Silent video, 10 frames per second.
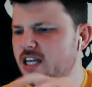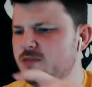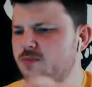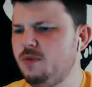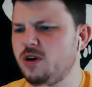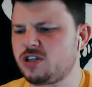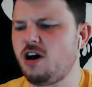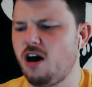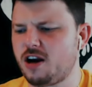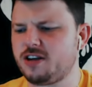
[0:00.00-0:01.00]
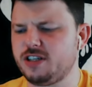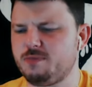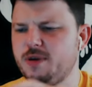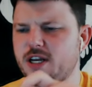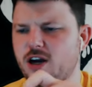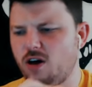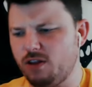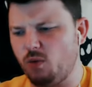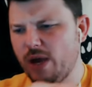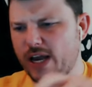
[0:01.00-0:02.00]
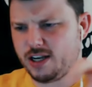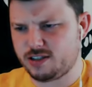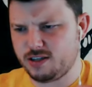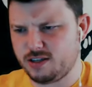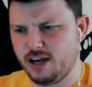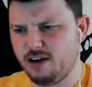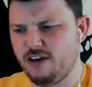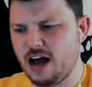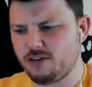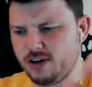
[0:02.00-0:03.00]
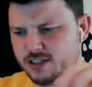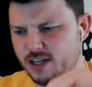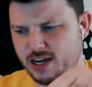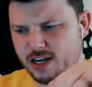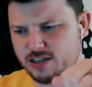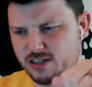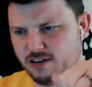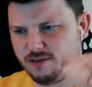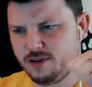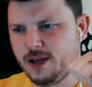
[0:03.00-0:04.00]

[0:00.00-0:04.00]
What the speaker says: It's Guard because it's meant to go on the wings of the Valkyries and that kind of stuff.